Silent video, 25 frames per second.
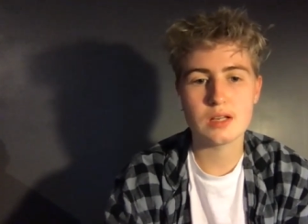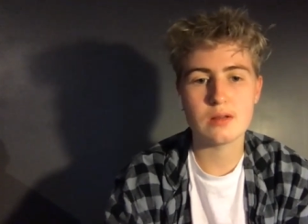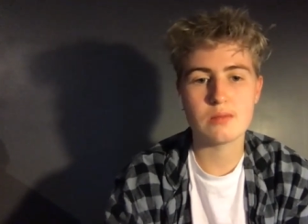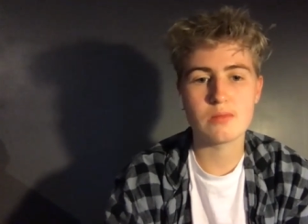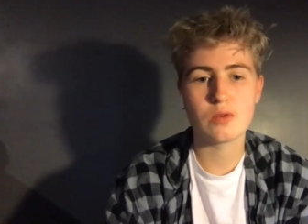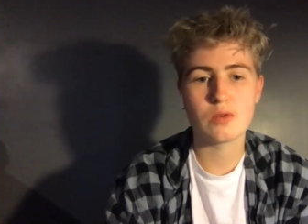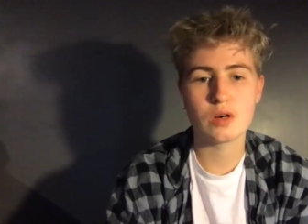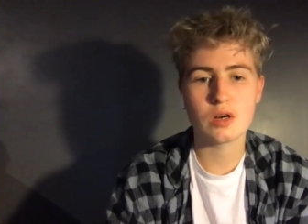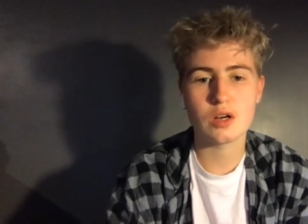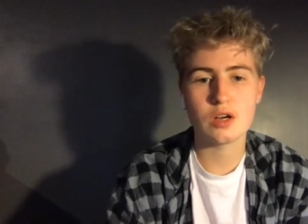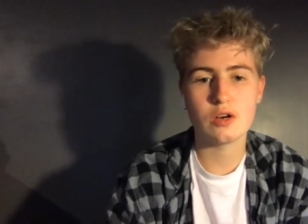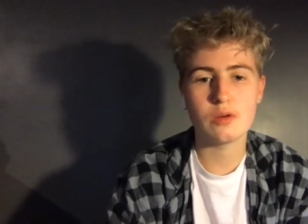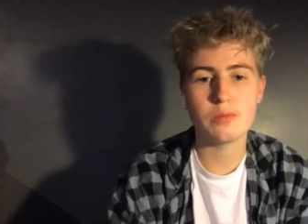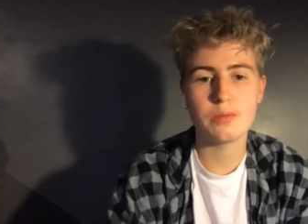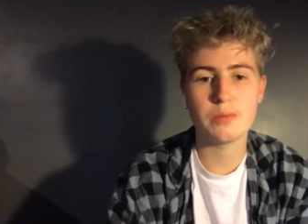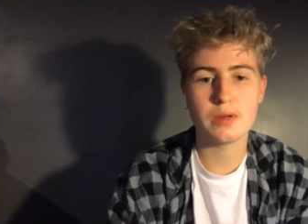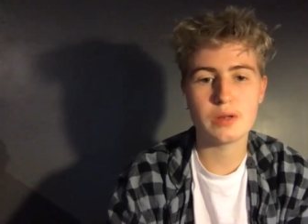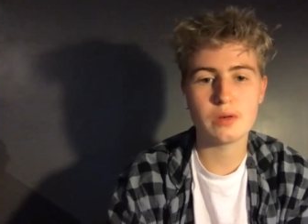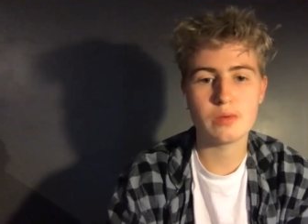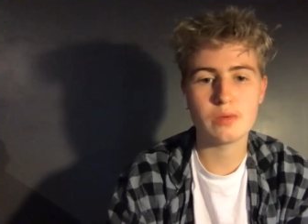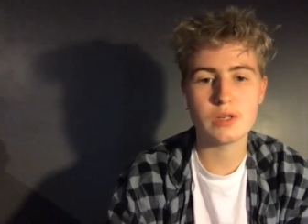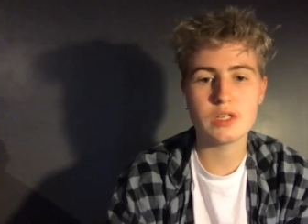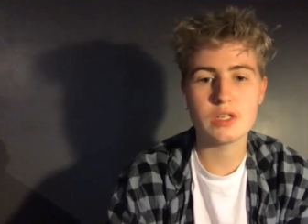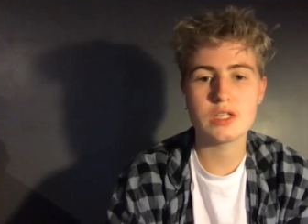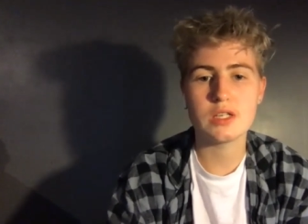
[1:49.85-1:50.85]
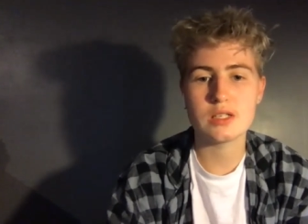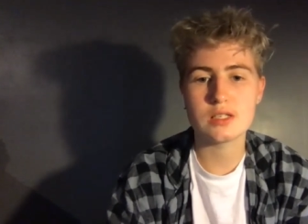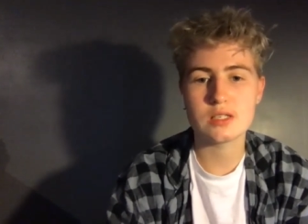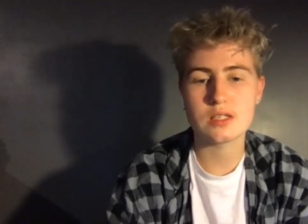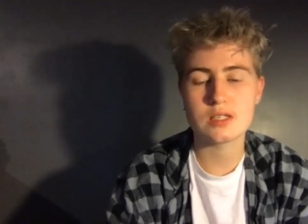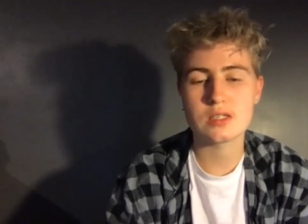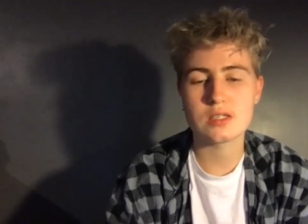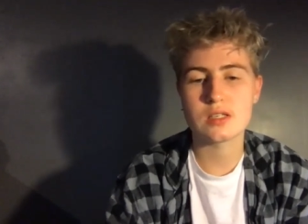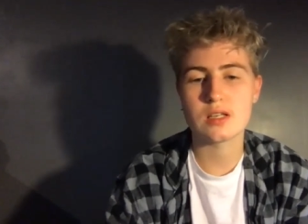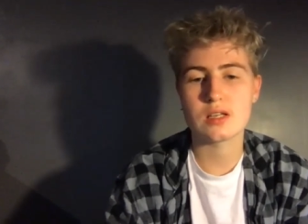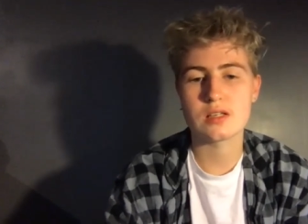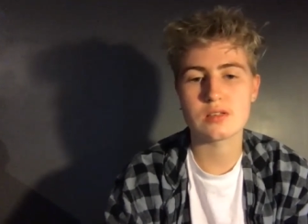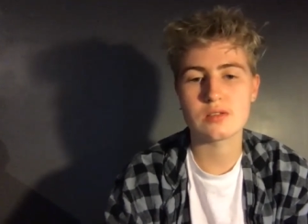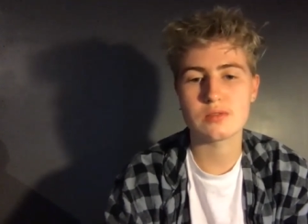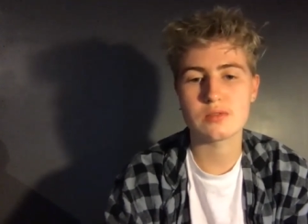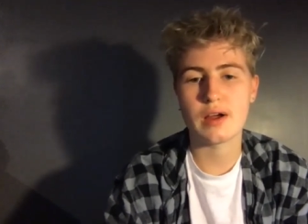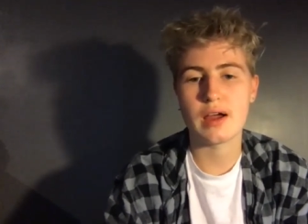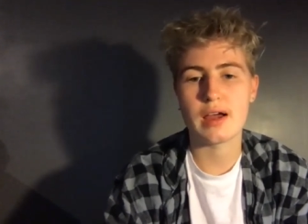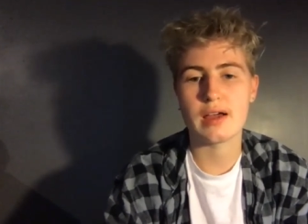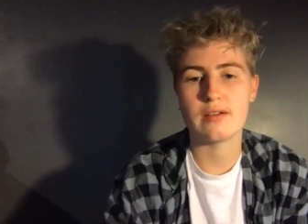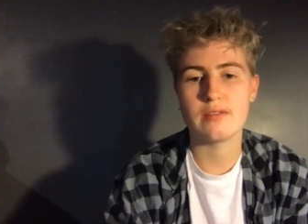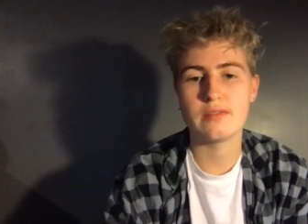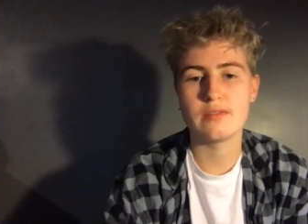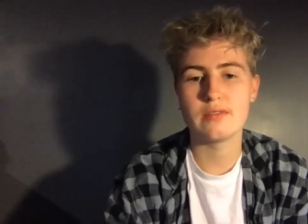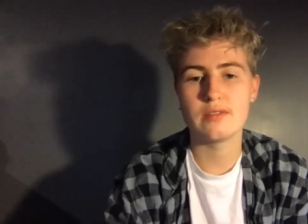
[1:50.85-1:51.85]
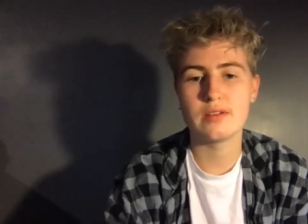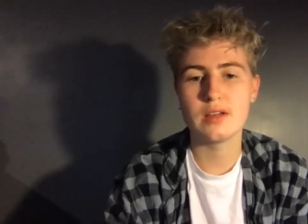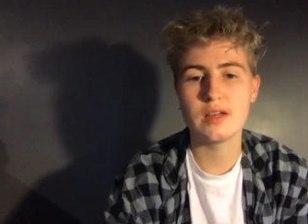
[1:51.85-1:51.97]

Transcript: and more open when Jesus does arrive,